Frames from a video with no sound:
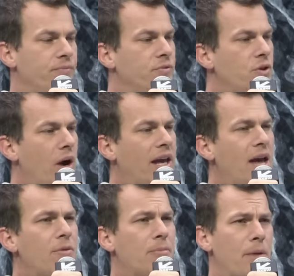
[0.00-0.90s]
So I
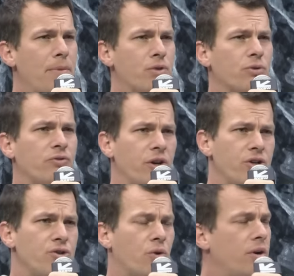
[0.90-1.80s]
came in and my pitch was very
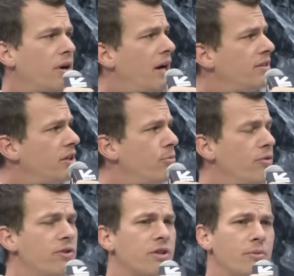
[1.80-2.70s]
short. I said, the
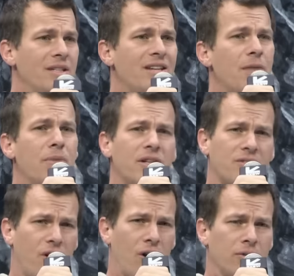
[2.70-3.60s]
movie's gonna be ten minutes
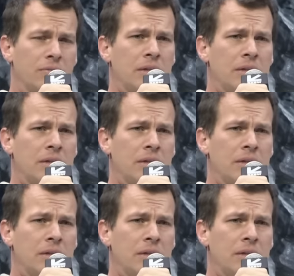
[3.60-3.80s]
long,